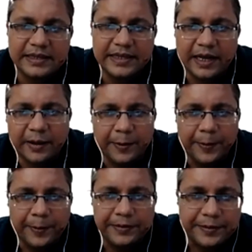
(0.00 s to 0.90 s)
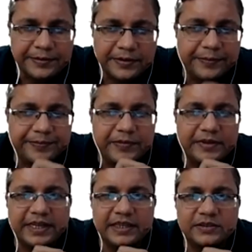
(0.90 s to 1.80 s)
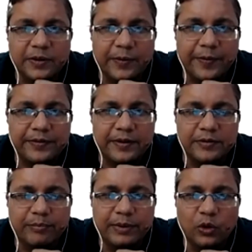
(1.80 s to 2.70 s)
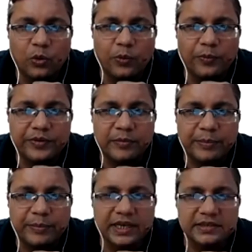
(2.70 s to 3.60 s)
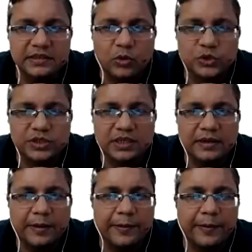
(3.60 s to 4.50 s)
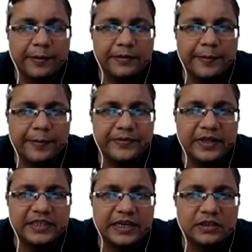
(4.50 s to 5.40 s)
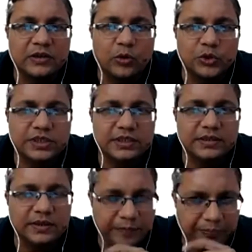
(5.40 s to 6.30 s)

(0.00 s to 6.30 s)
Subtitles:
Yeah. There is below Priya's question. There is another question.